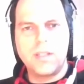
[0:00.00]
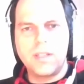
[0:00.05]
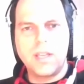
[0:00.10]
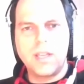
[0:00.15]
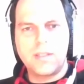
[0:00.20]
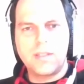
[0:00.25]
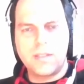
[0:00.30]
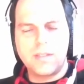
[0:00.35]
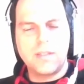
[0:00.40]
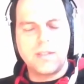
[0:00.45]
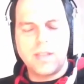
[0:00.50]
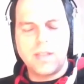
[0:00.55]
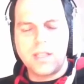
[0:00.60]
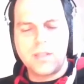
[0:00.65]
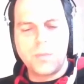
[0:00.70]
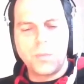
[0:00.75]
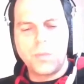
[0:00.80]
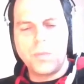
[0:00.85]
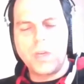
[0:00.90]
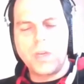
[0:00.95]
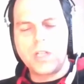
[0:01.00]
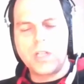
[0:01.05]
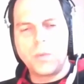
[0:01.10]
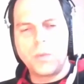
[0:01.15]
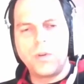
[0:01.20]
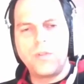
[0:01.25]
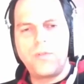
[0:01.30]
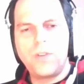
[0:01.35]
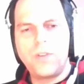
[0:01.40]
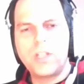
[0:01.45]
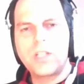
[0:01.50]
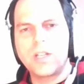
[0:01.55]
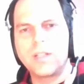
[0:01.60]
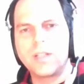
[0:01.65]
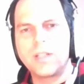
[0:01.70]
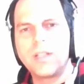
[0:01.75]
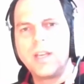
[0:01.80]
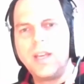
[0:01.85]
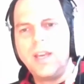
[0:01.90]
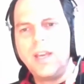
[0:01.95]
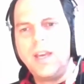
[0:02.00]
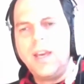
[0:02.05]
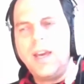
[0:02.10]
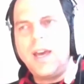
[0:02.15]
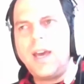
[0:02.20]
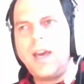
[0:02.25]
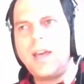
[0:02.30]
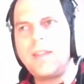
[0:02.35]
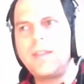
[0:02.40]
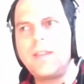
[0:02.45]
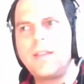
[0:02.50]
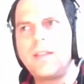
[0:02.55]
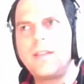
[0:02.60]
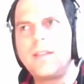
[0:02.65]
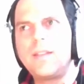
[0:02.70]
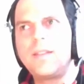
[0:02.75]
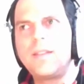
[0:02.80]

that's that's much more efficient and